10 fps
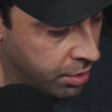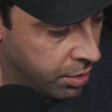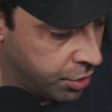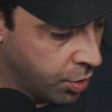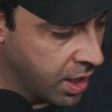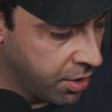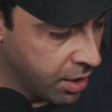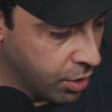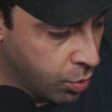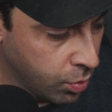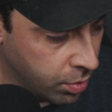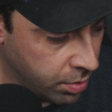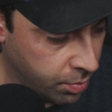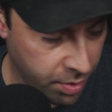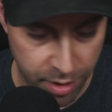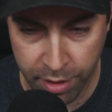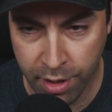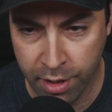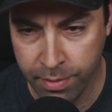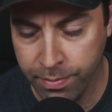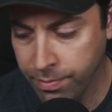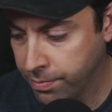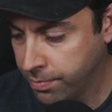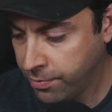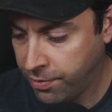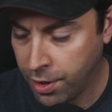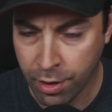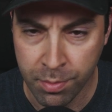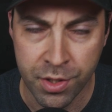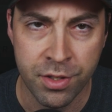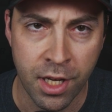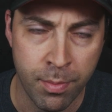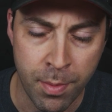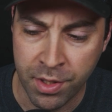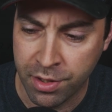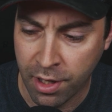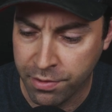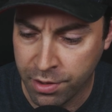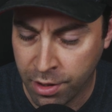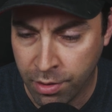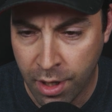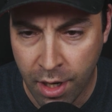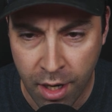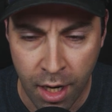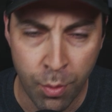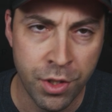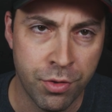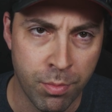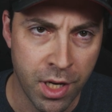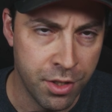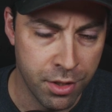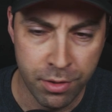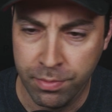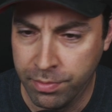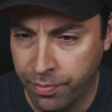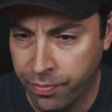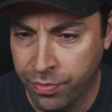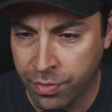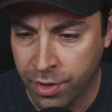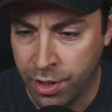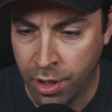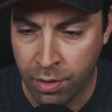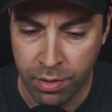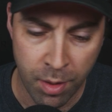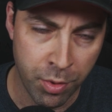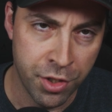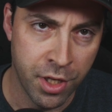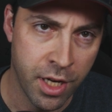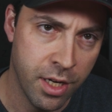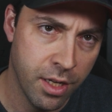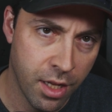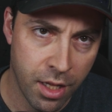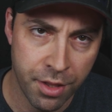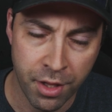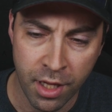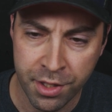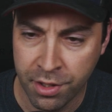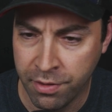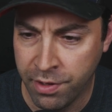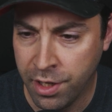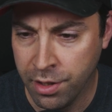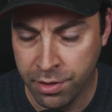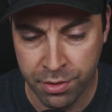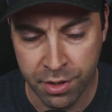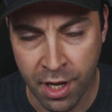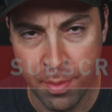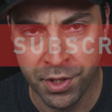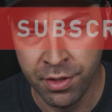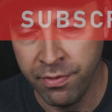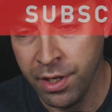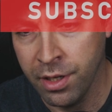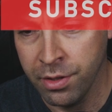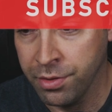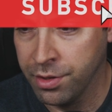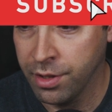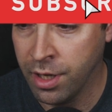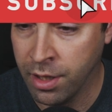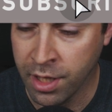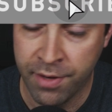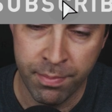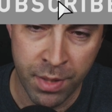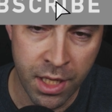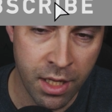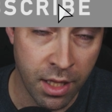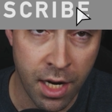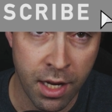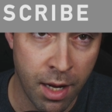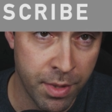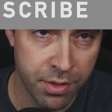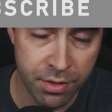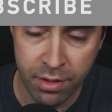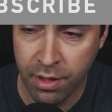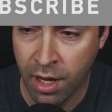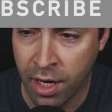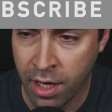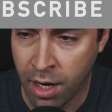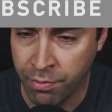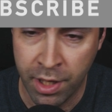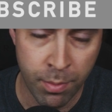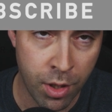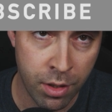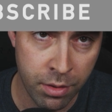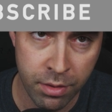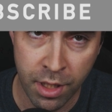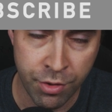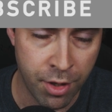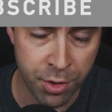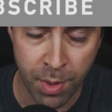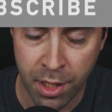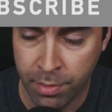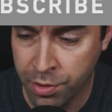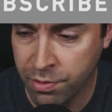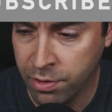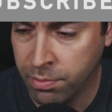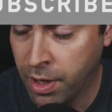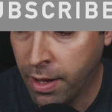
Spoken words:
showing anything cool with firearms and Second Amendment stuff, so I would just remind you, appreciate the likes on the videos, the comments on the videos. Been getting a lot of comments. I read them all. I try to respond to most of them.